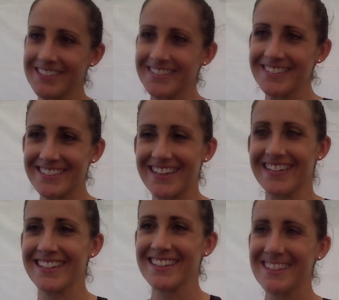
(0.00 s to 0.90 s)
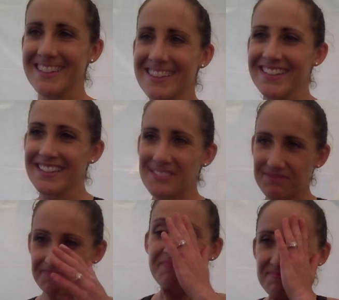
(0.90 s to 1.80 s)
Nice. So it's so. a little bit of mix
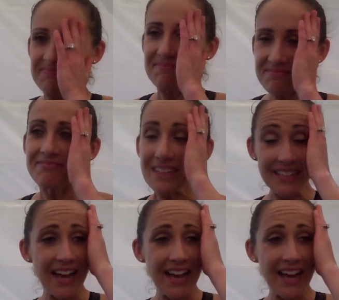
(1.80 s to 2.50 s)
of strength and speed.